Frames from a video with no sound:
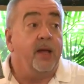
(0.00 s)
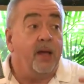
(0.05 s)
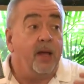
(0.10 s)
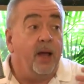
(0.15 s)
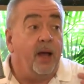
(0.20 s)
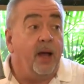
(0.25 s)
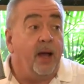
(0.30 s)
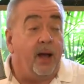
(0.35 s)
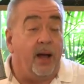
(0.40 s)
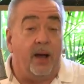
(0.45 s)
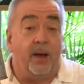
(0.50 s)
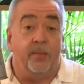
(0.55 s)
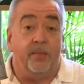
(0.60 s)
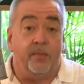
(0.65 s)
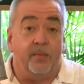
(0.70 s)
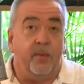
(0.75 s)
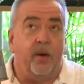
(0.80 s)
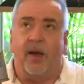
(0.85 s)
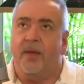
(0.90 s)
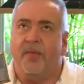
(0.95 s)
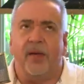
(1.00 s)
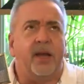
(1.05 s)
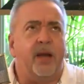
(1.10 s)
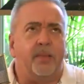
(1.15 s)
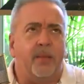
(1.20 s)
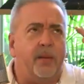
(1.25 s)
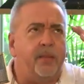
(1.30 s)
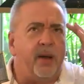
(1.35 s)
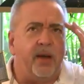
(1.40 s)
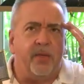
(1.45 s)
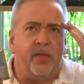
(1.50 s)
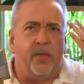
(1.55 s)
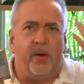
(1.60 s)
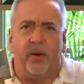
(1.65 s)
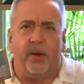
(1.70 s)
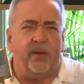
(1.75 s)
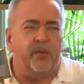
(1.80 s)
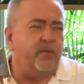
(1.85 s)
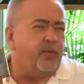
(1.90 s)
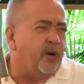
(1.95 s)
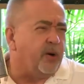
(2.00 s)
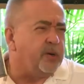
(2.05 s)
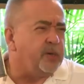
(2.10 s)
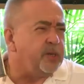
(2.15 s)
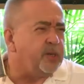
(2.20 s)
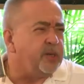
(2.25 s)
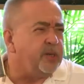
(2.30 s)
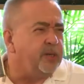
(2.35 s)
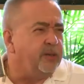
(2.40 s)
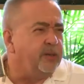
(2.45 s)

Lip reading: But I think I'm on my 31st.